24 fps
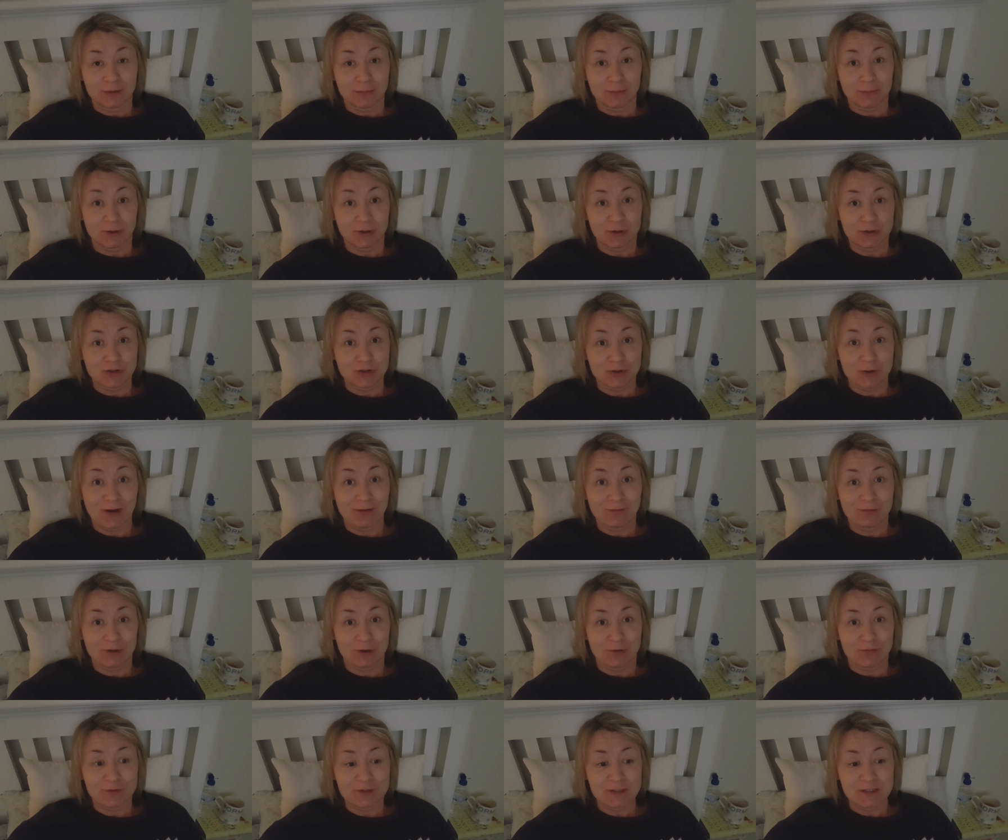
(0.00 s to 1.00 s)
because you have
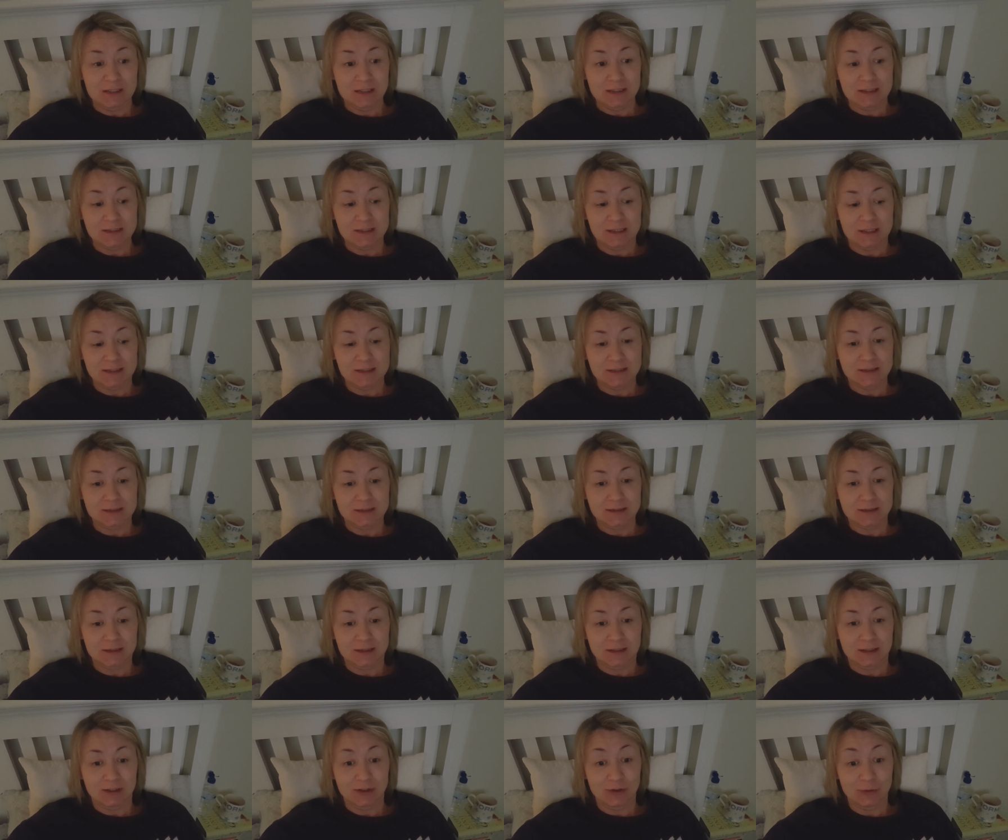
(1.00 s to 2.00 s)
no facilities
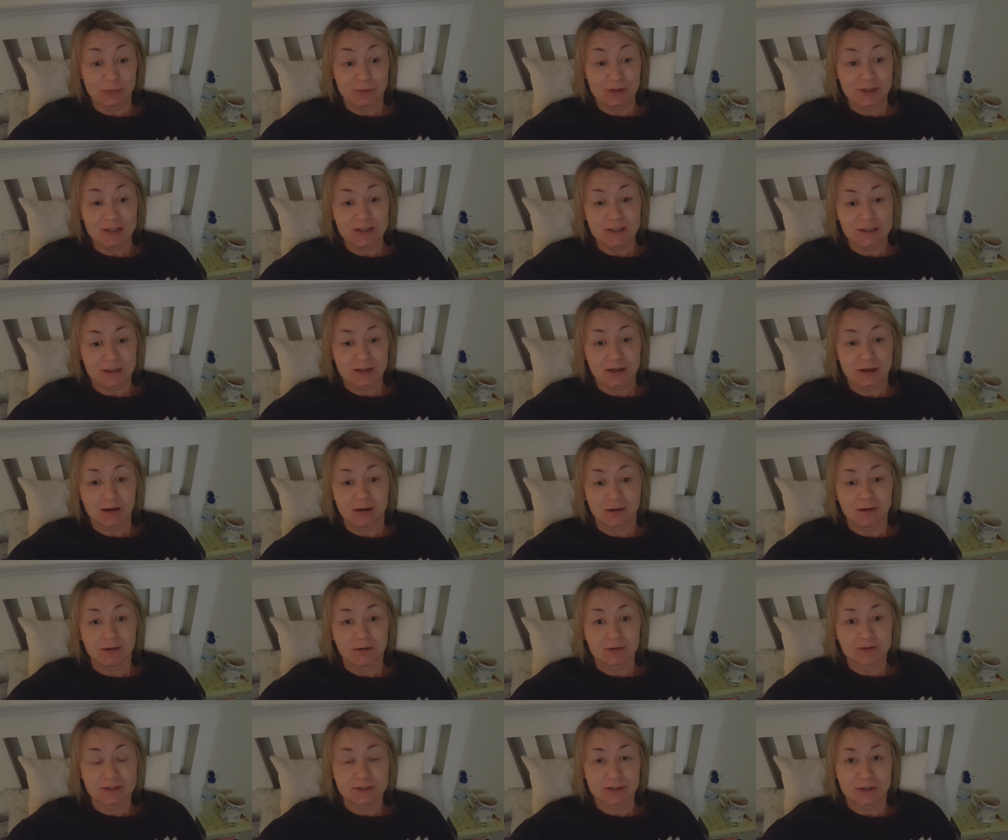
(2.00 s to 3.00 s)
and you need a
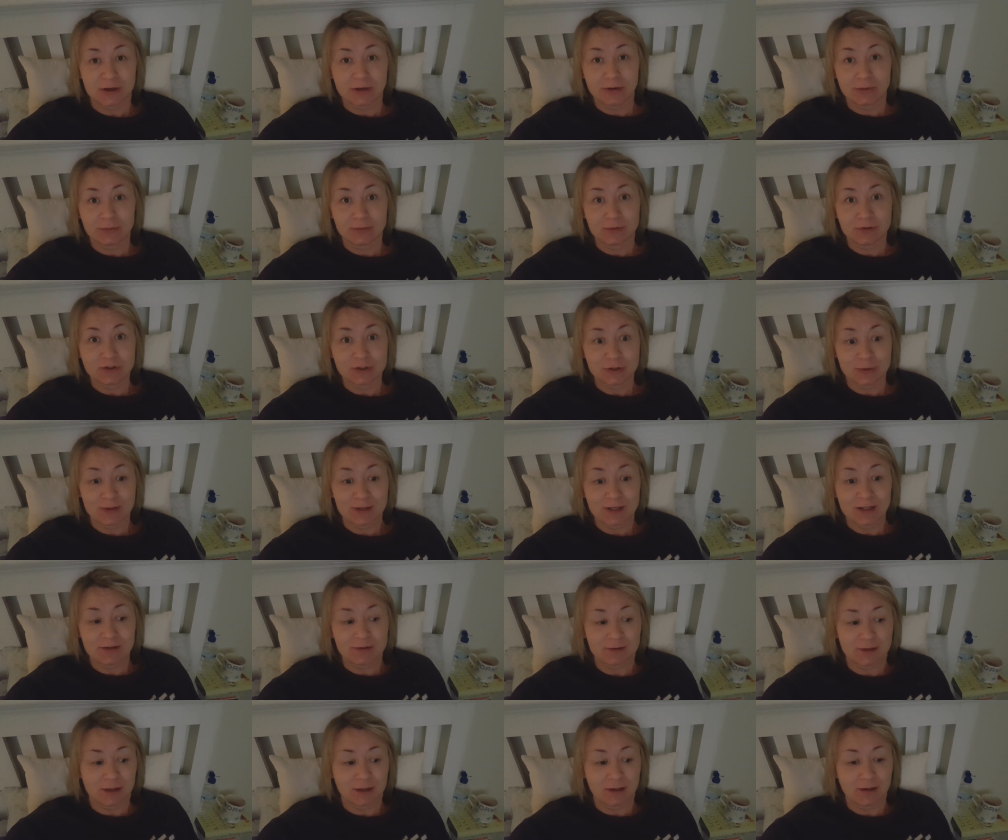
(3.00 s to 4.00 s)
car to go and do
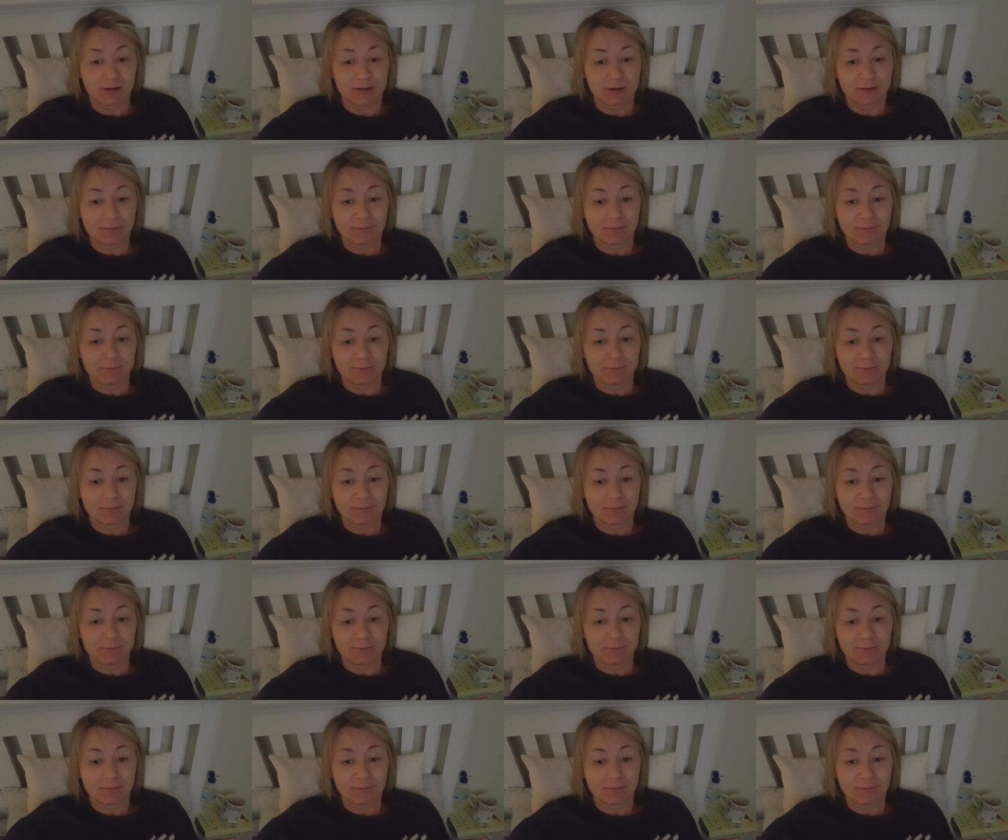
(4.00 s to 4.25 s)
anything.